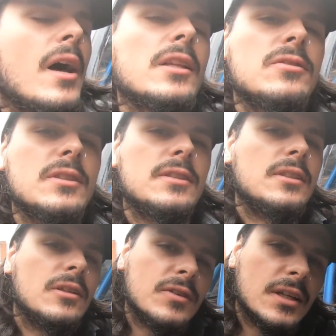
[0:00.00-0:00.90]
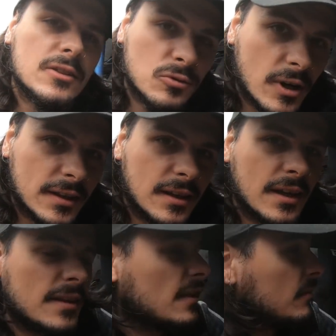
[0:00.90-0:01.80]
parts for your silvias right
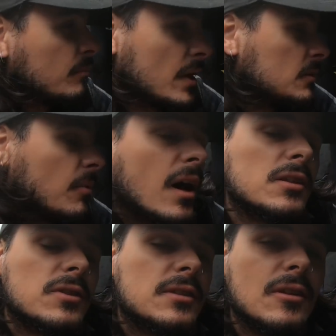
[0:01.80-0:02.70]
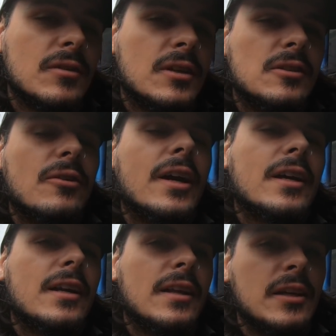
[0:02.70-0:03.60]
there. They're the best parts for silvias, I
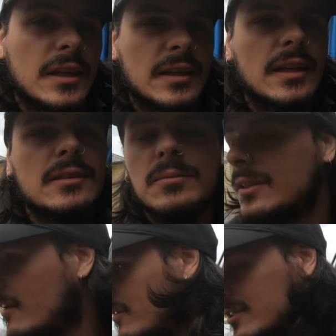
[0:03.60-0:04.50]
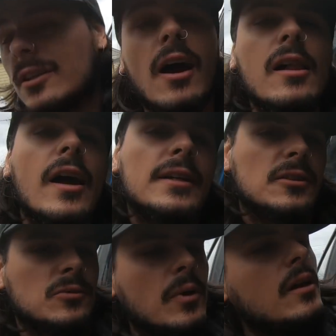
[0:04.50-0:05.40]
reckon. And then you can get some stuff for your skylines
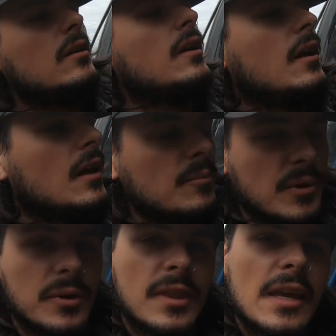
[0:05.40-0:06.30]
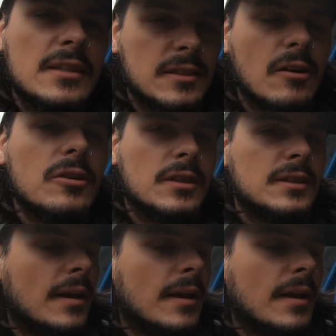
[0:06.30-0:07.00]
as well. But with these knuckle